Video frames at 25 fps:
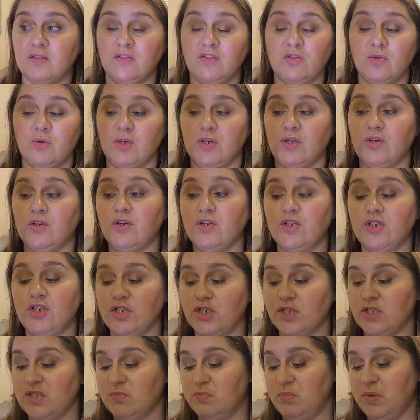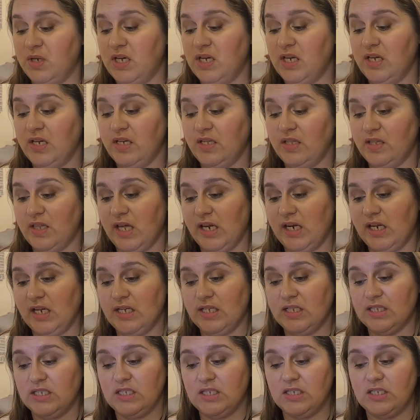so it could just be that
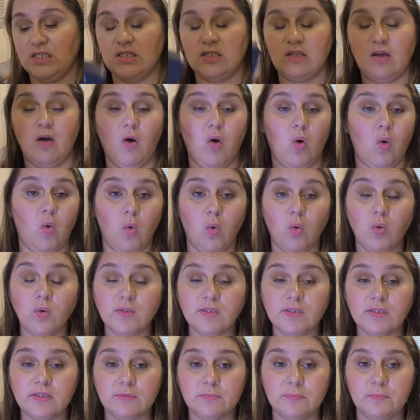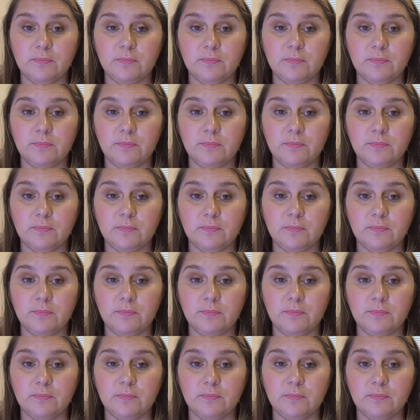it's old.